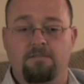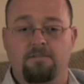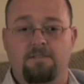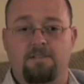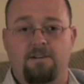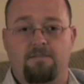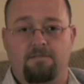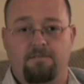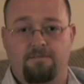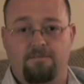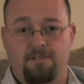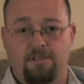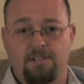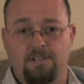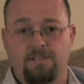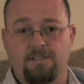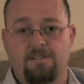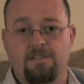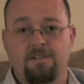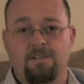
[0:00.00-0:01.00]
several
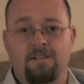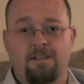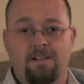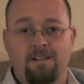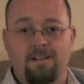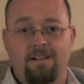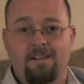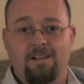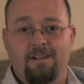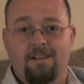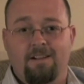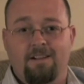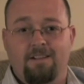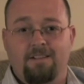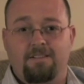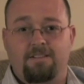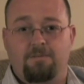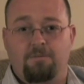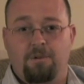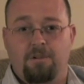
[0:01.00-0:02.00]
friends
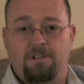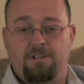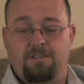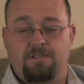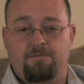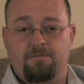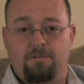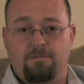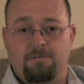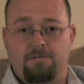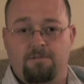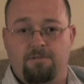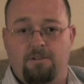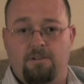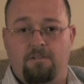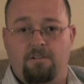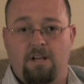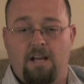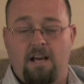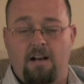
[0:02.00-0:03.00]
to witness what was going on.